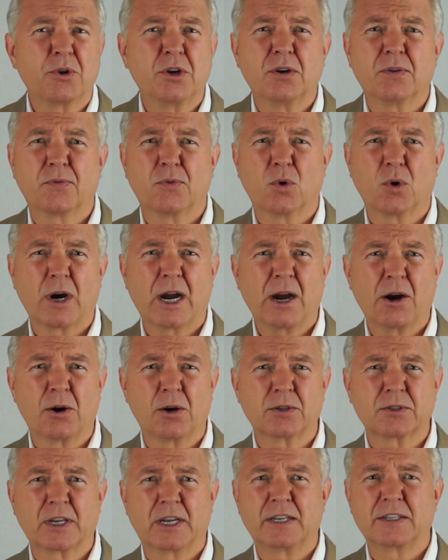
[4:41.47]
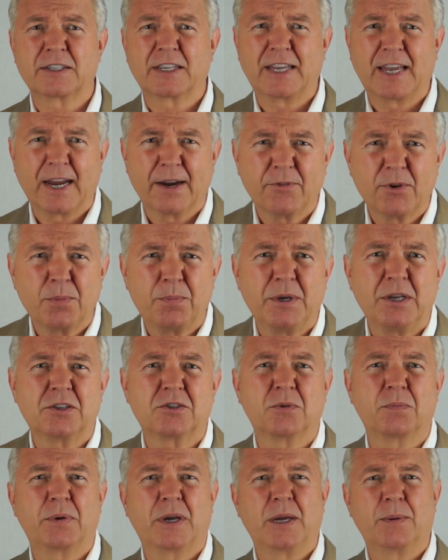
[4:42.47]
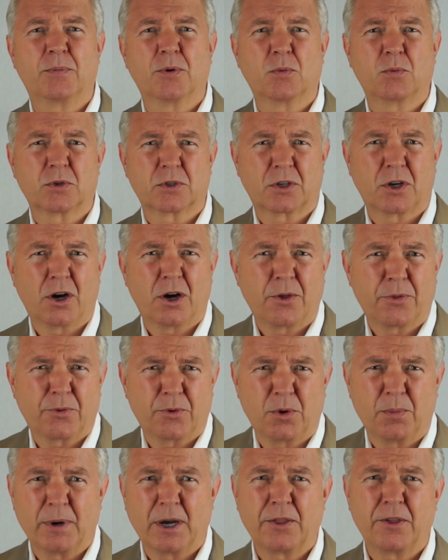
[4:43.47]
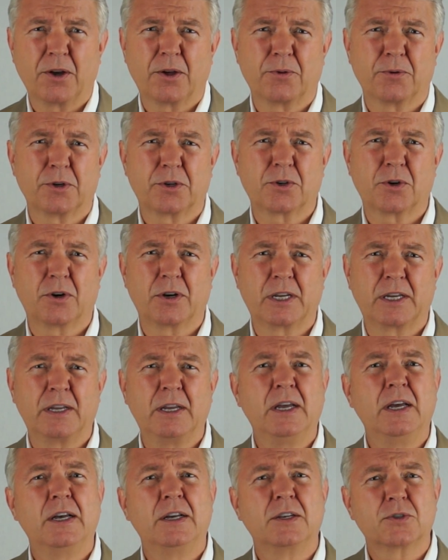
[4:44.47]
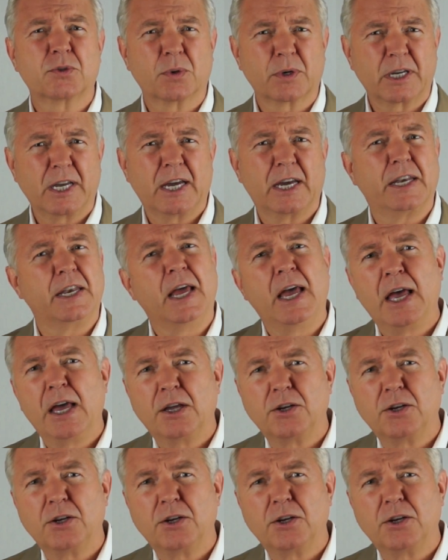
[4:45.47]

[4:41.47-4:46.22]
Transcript: 3 or 4 hours as every piece of paper was gone through by the other attorney. So again,